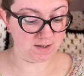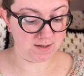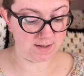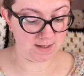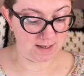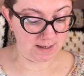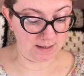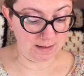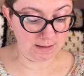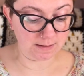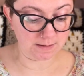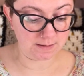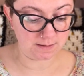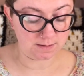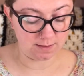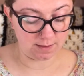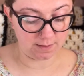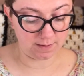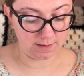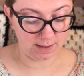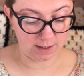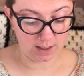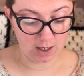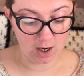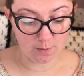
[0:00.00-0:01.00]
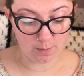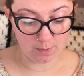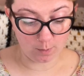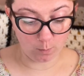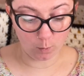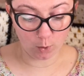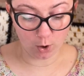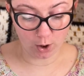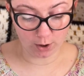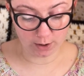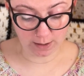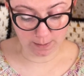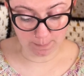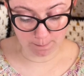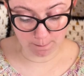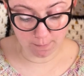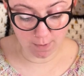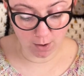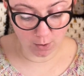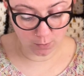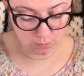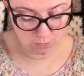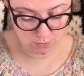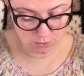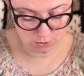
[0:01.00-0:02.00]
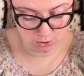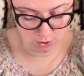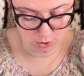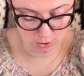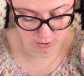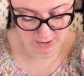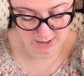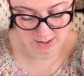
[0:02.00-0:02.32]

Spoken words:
things, the thing I have been working most on,